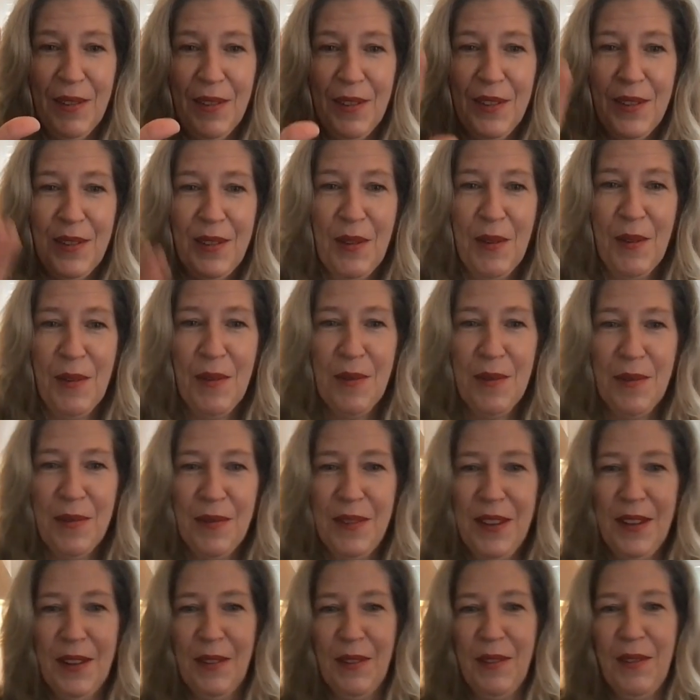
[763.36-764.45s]
so,
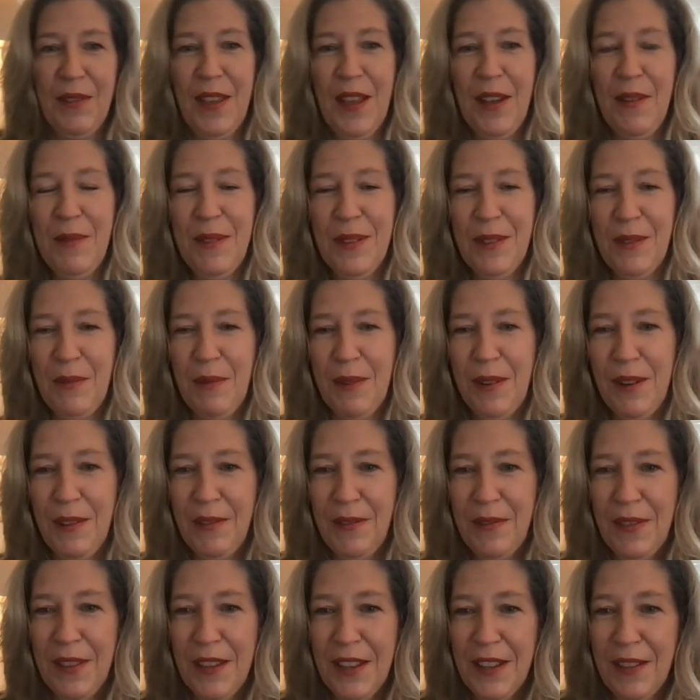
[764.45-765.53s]
that was one of
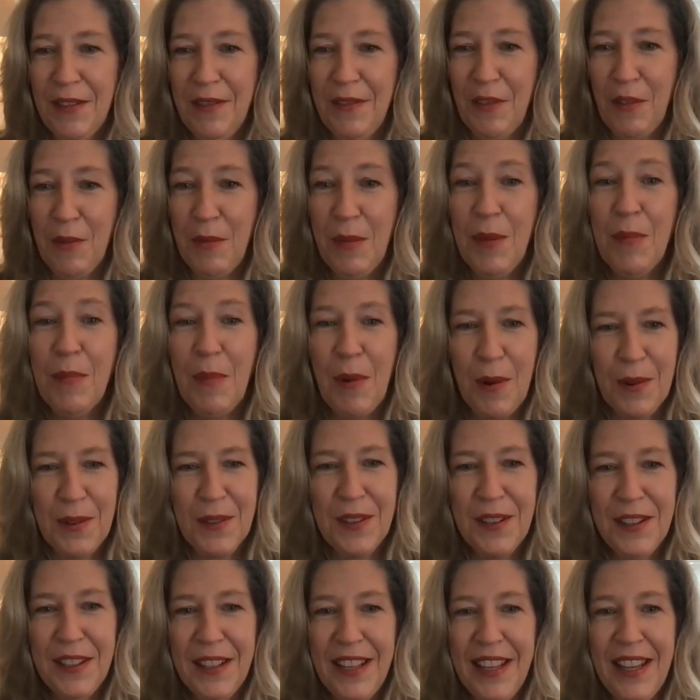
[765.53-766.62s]
the, for me
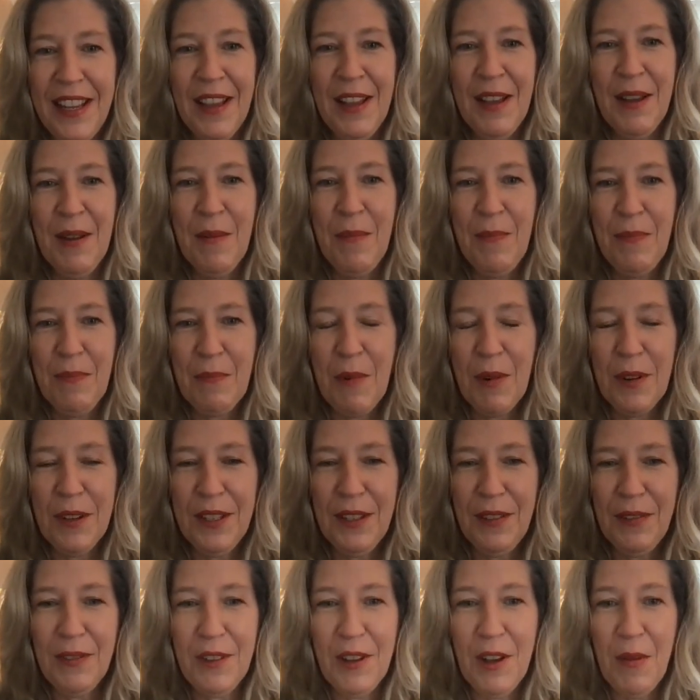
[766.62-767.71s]
personally, more
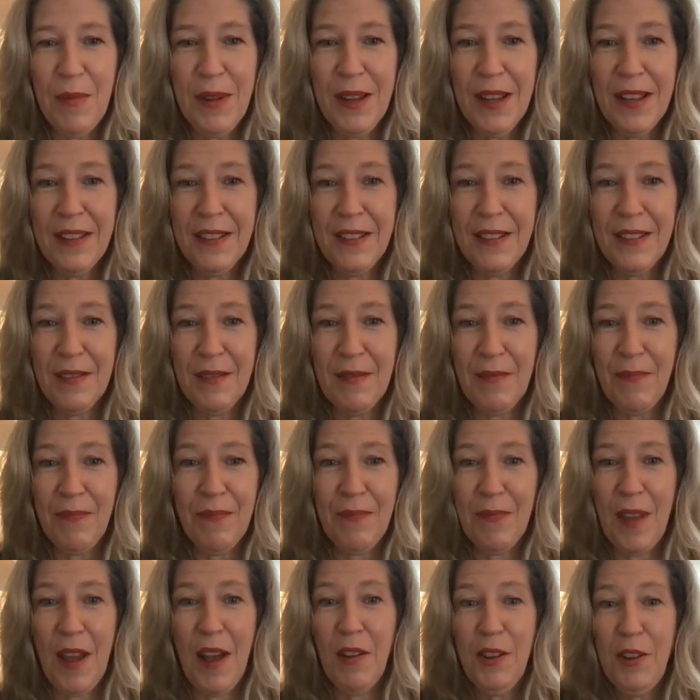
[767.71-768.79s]
difficult because
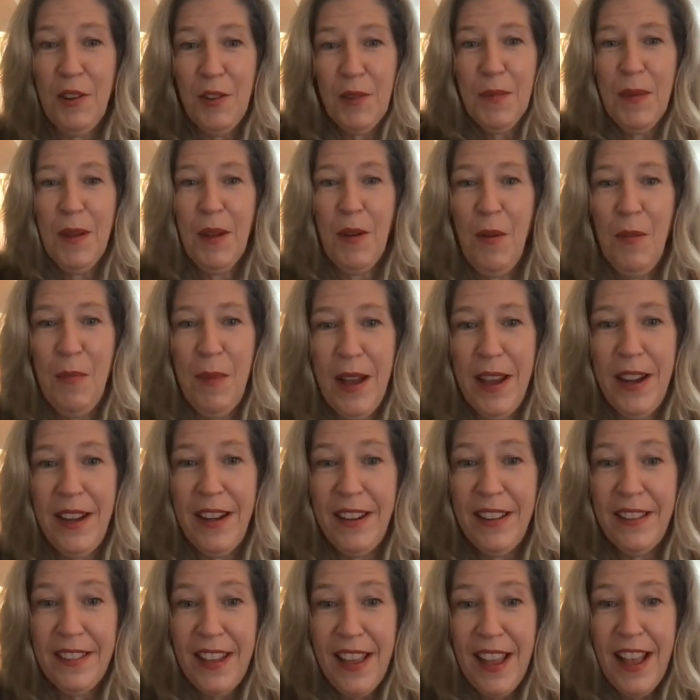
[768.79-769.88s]
I'll use my whole body
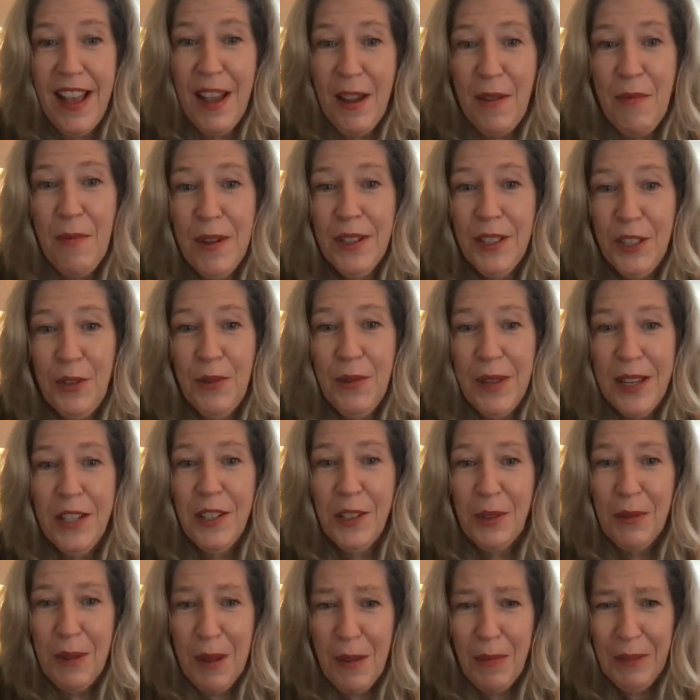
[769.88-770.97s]
to say, I want to
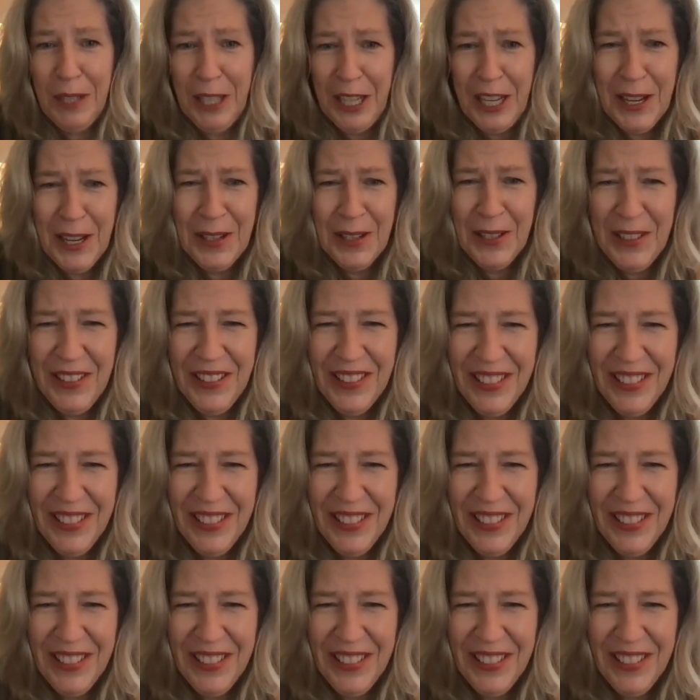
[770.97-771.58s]
interrupt you.